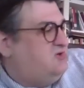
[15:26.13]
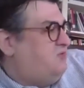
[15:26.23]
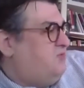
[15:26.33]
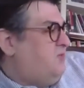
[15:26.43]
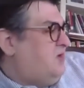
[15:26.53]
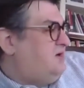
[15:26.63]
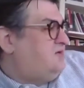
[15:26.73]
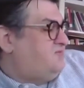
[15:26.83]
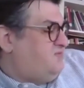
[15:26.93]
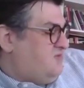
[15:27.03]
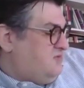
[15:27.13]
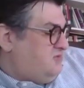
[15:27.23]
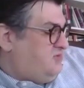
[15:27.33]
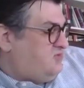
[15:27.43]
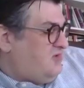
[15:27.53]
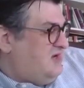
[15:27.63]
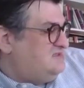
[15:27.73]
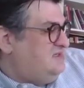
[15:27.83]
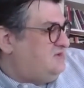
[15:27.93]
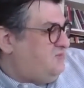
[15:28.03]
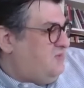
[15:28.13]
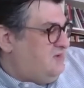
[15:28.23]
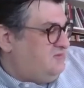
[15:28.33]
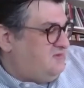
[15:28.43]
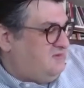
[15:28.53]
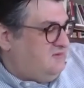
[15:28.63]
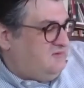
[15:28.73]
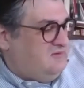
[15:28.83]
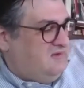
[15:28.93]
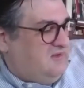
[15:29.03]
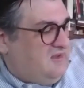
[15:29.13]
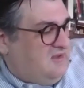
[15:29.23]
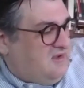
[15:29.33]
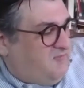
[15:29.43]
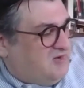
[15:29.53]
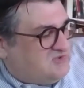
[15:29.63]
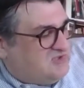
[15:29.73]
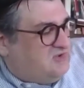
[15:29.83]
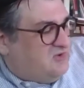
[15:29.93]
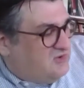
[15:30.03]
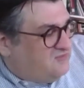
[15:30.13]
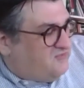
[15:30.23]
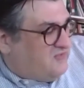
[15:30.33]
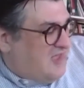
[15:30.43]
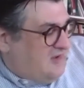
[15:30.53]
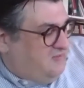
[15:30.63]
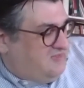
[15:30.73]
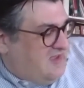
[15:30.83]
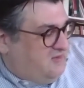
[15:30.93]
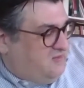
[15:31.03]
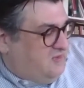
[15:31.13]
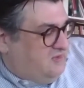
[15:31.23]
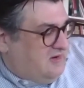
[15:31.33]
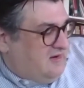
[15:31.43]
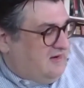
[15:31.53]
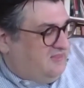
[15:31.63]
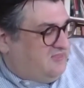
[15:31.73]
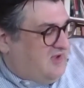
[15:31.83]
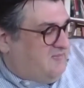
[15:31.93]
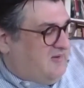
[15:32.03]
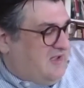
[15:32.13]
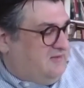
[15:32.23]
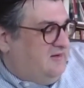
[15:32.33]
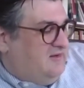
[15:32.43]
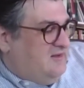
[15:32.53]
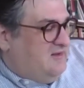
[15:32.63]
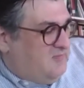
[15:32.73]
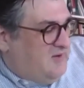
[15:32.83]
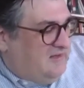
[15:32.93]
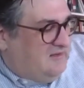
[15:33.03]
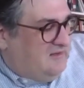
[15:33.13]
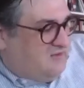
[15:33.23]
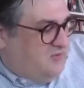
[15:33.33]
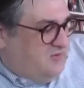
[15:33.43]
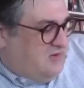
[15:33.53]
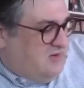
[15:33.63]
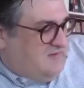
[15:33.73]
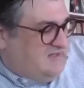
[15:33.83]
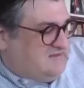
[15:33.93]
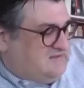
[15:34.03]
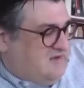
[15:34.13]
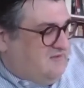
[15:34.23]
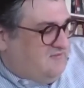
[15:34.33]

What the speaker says: wonderful, crazy quilt. A person could fly with that quilt on. I thought about pinning the quilt on myself.